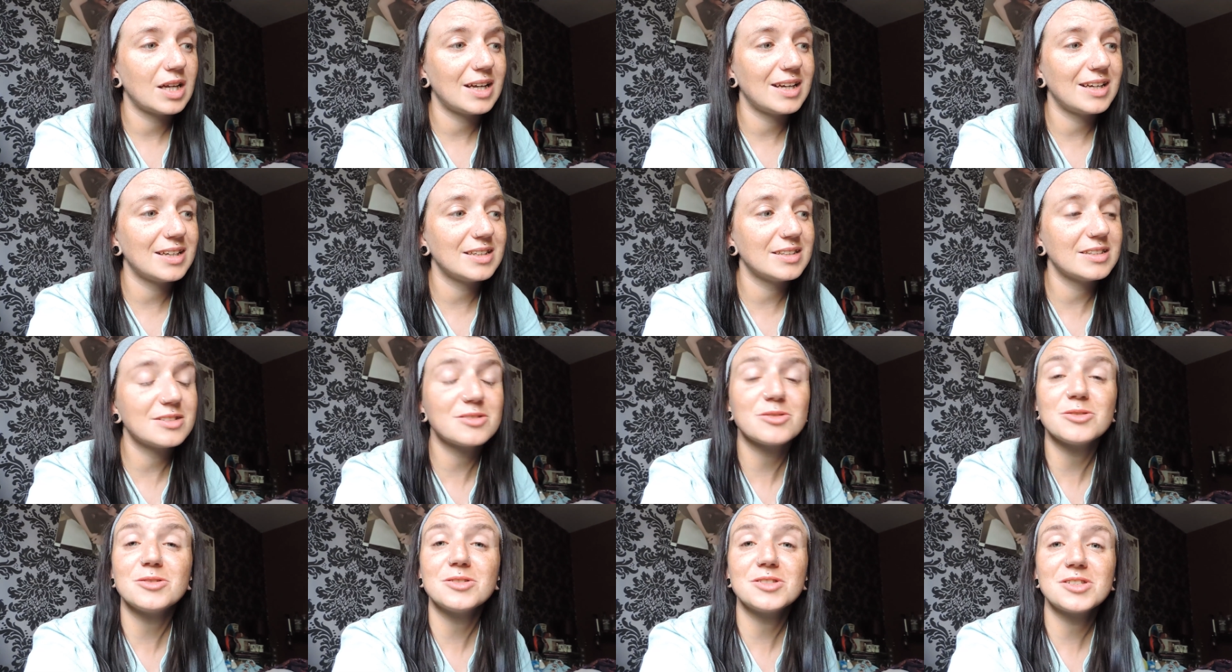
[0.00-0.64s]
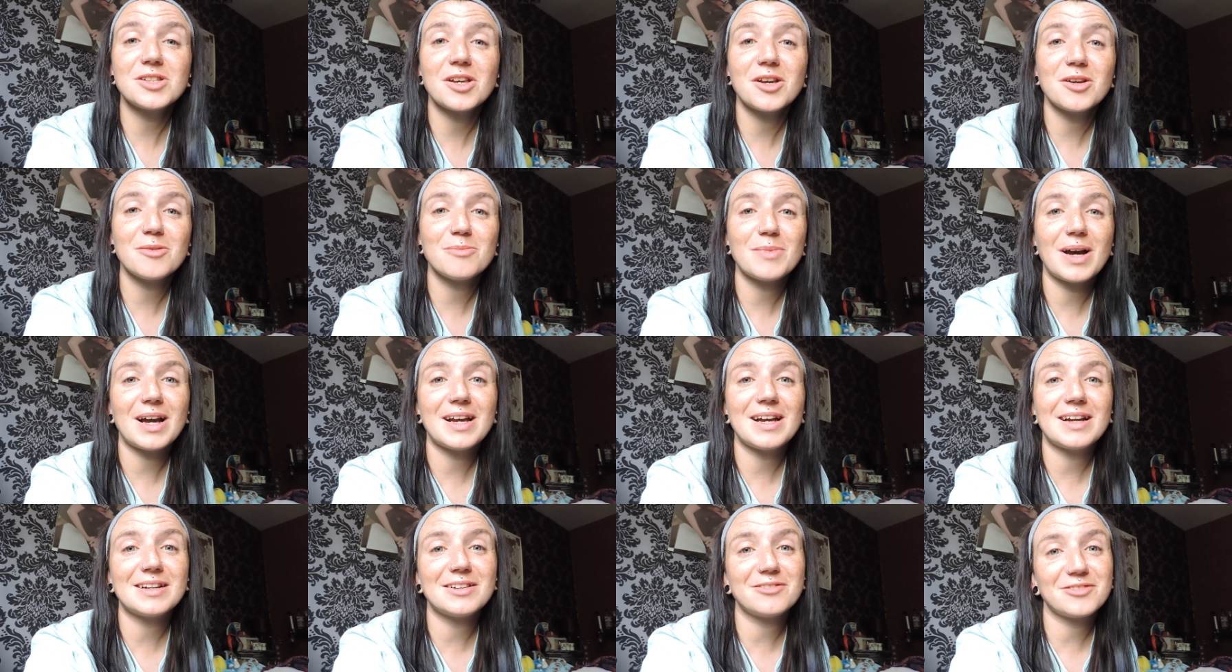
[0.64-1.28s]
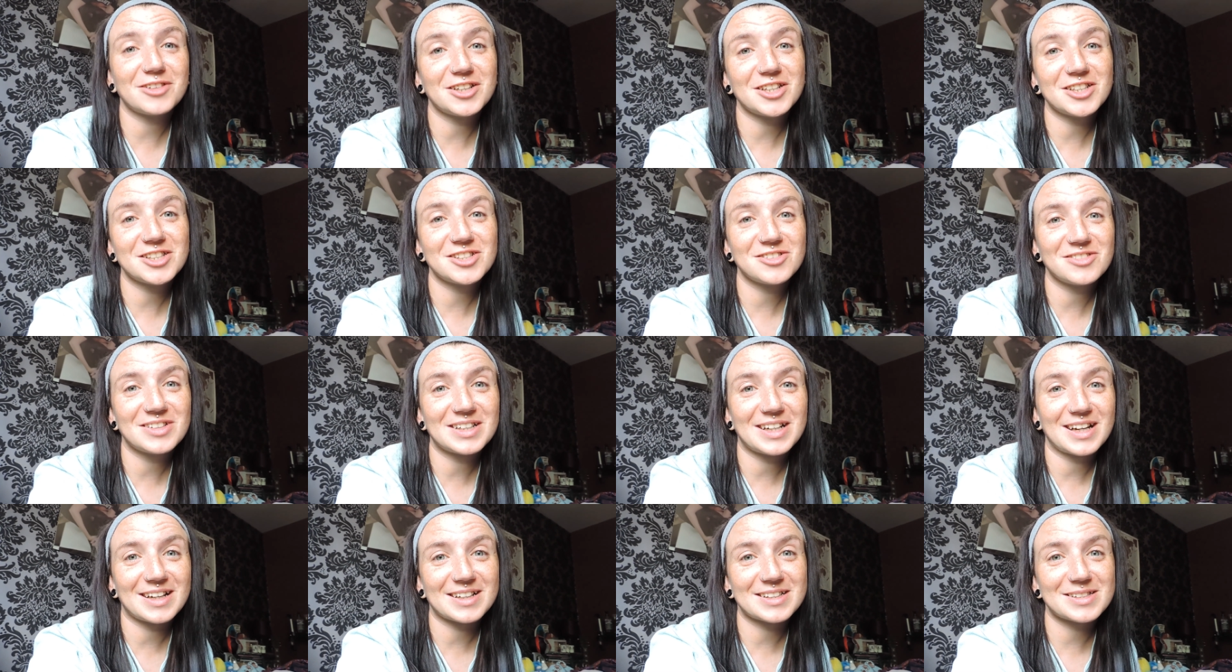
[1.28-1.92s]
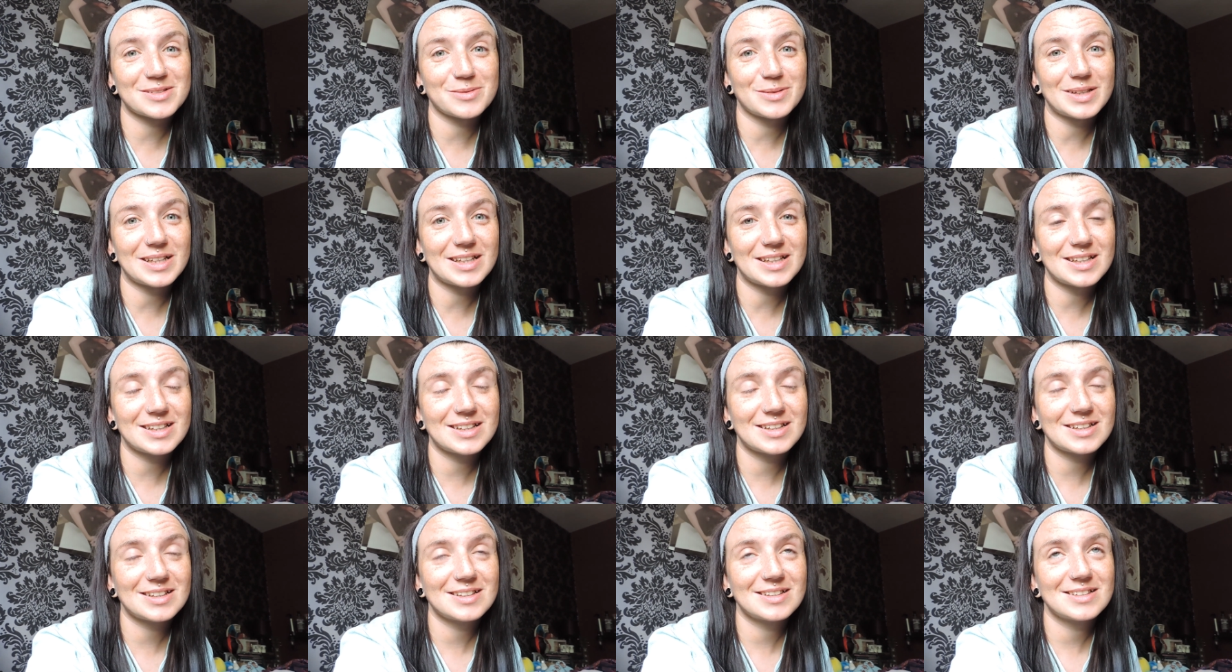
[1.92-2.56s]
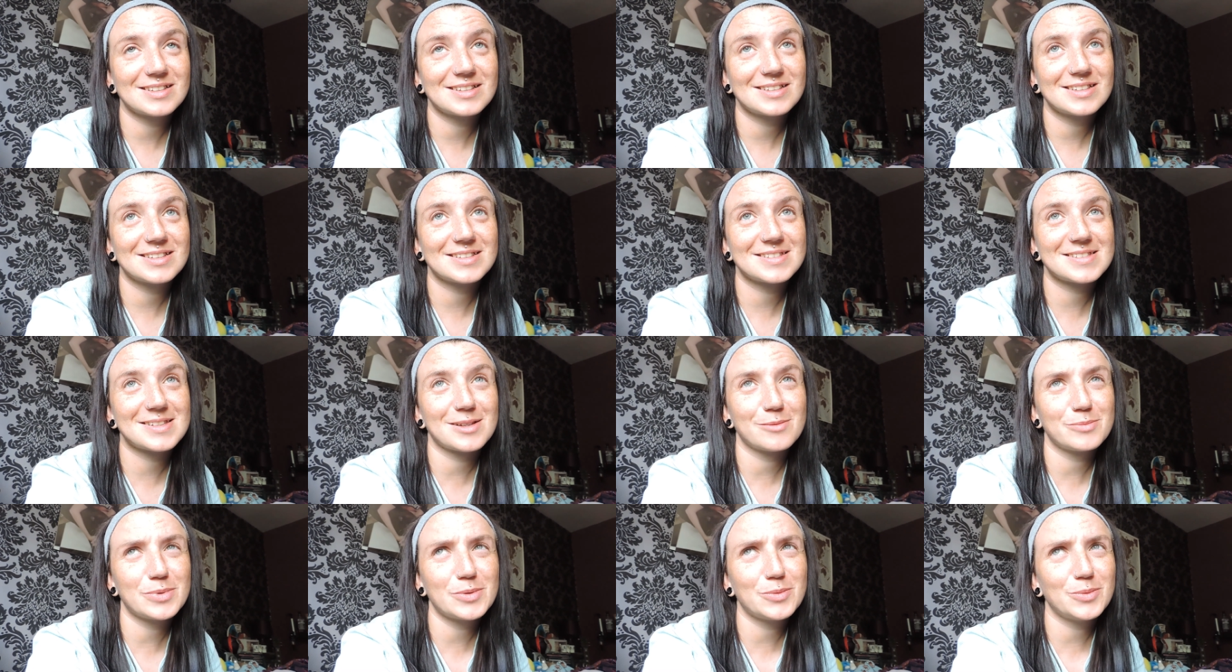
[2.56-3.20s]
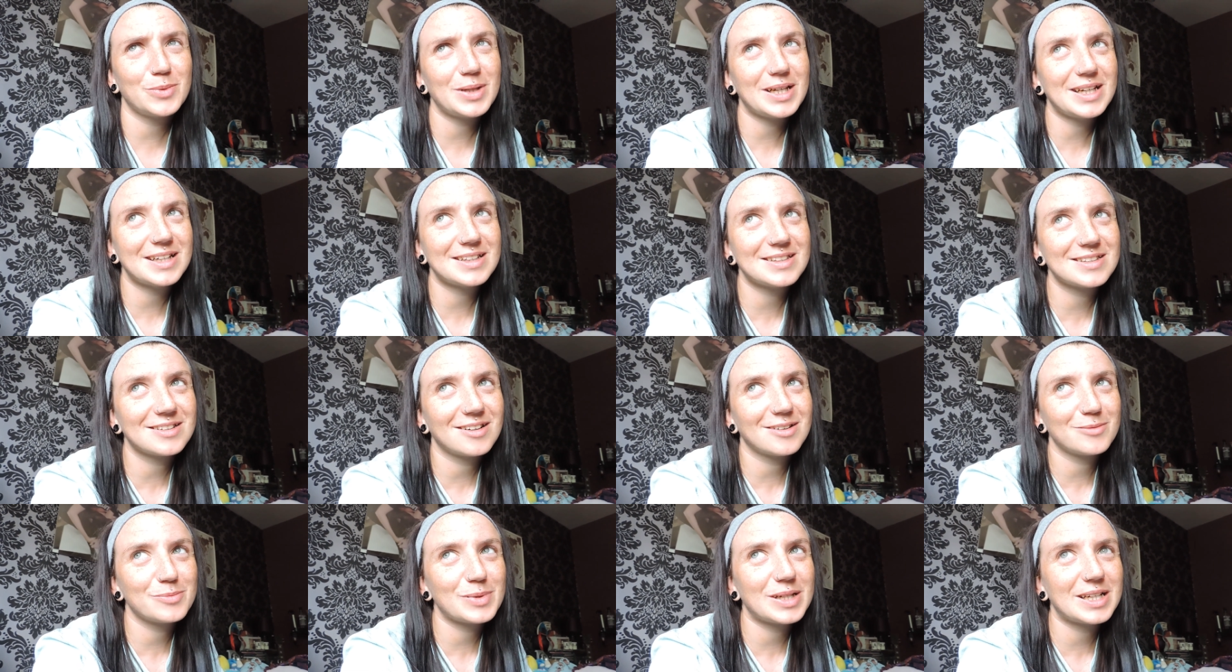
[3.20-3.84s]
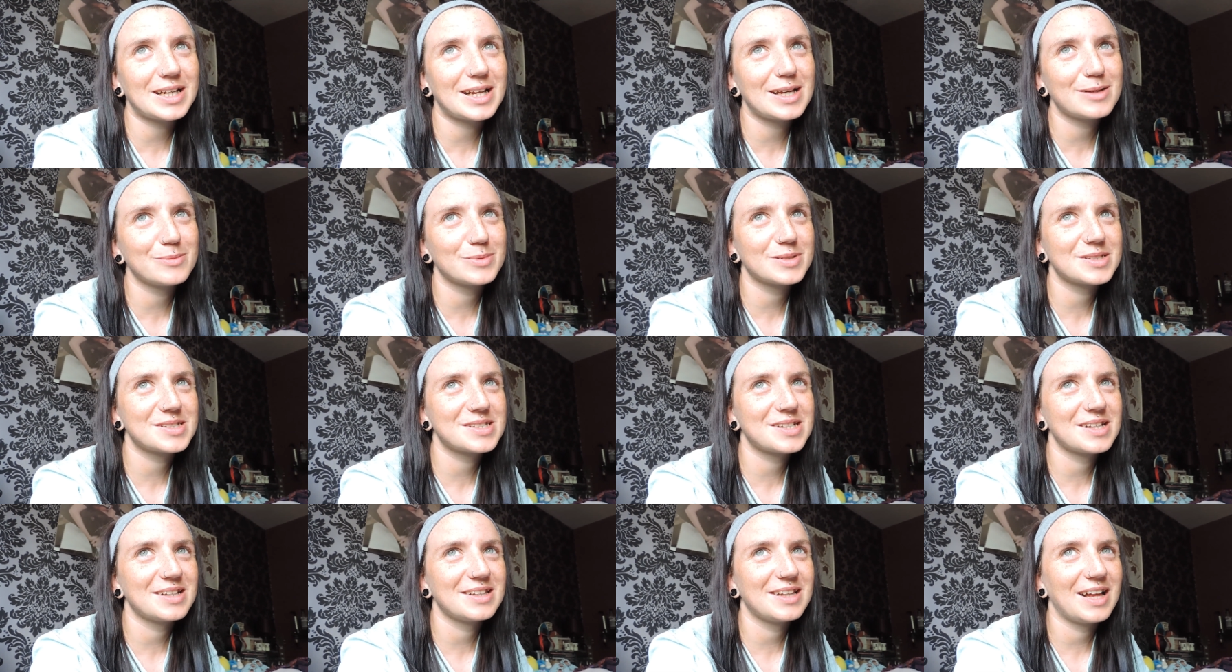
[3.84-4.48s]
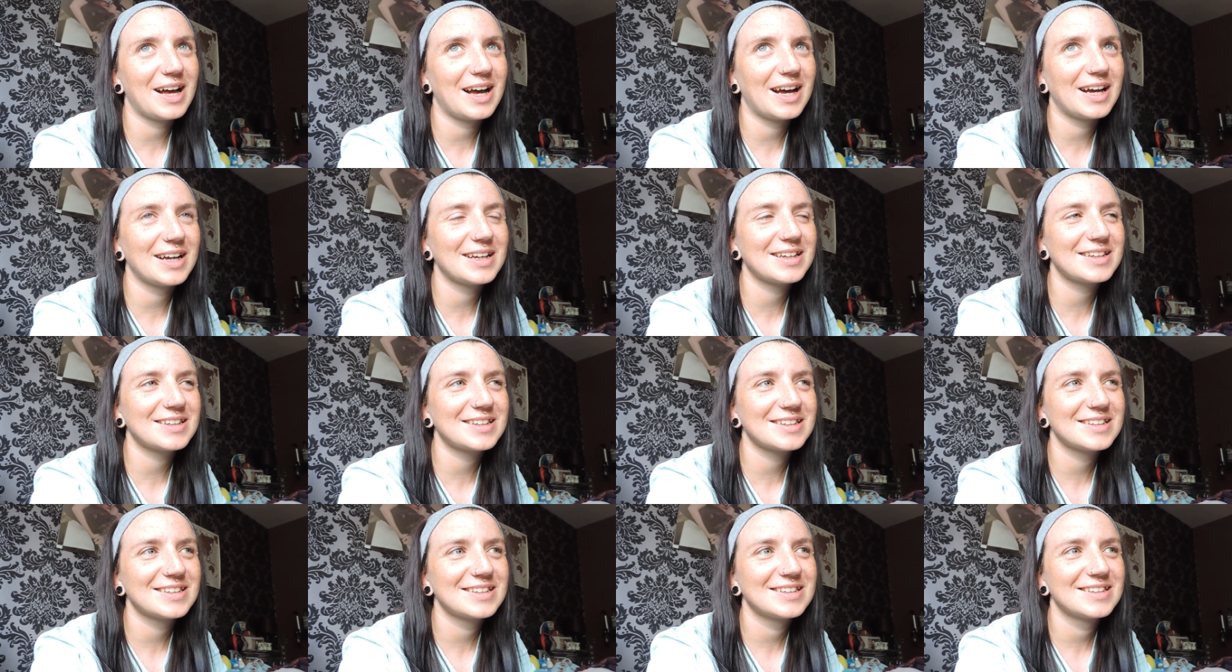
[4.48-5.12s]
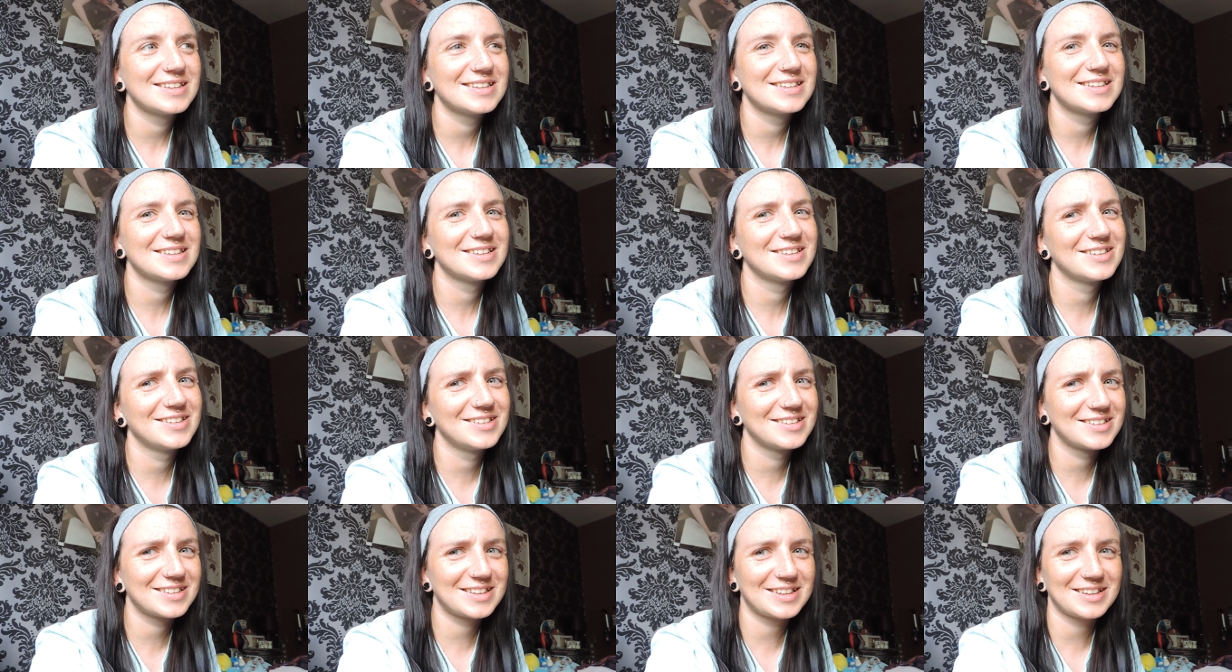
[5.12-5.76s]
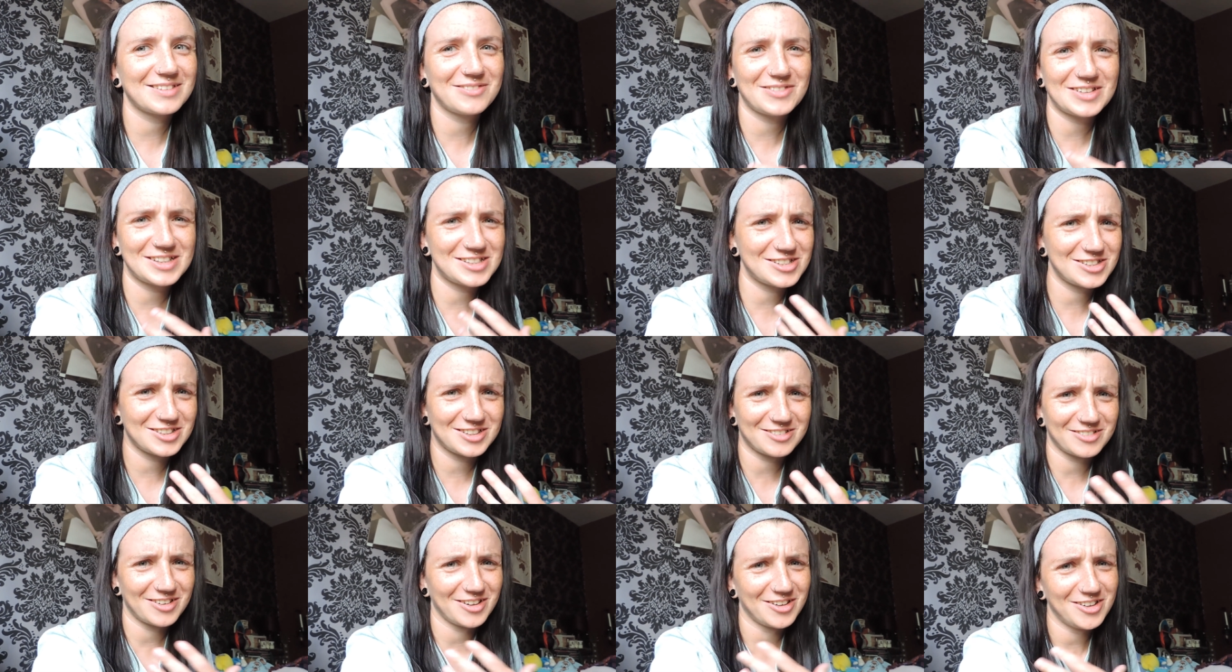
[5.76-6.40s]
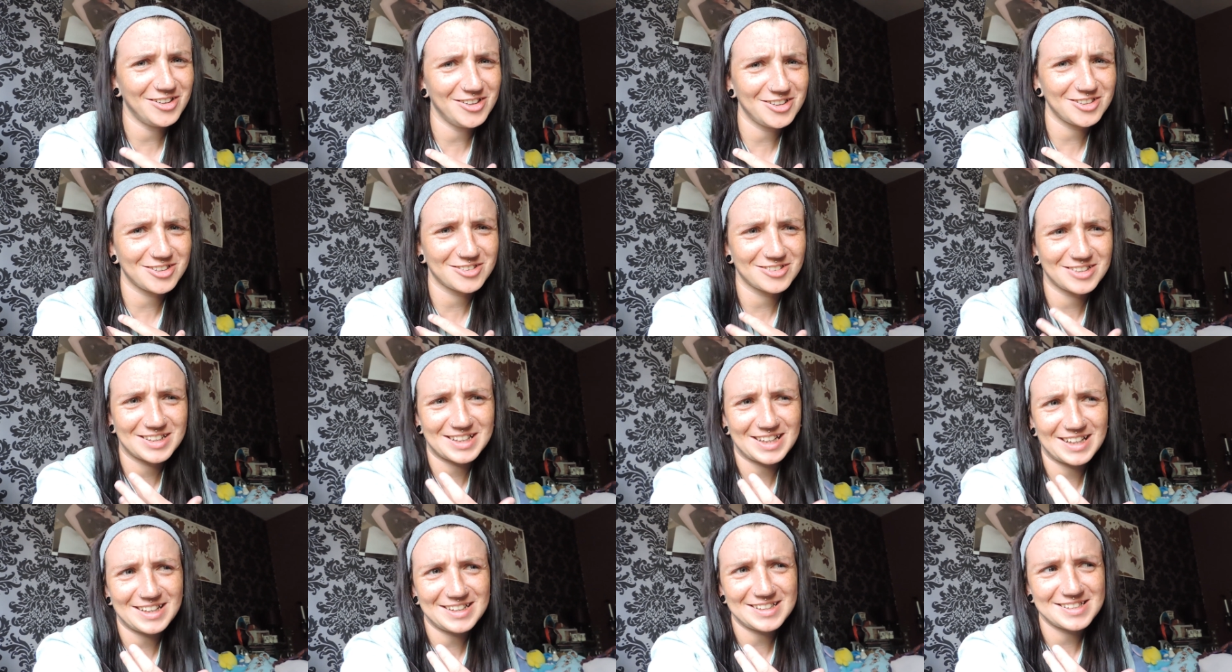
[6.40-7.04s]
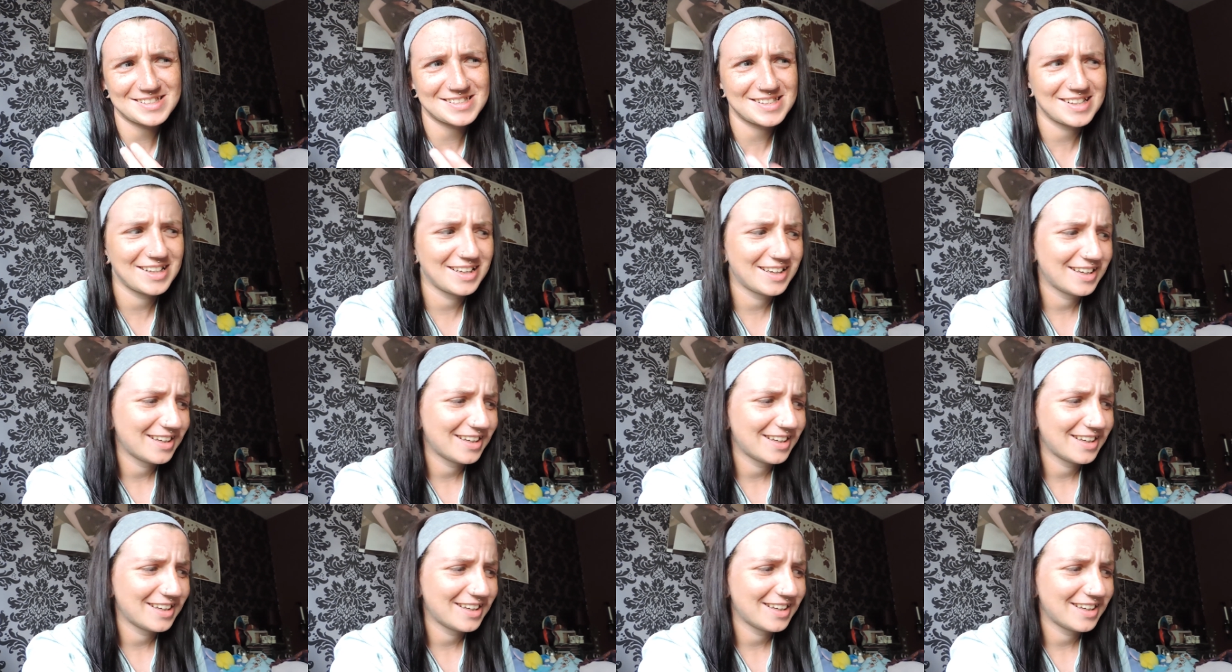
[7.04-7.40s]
And it's also my anniversary next week, so it'd be weird not being able to like give each other a hug or a kiss.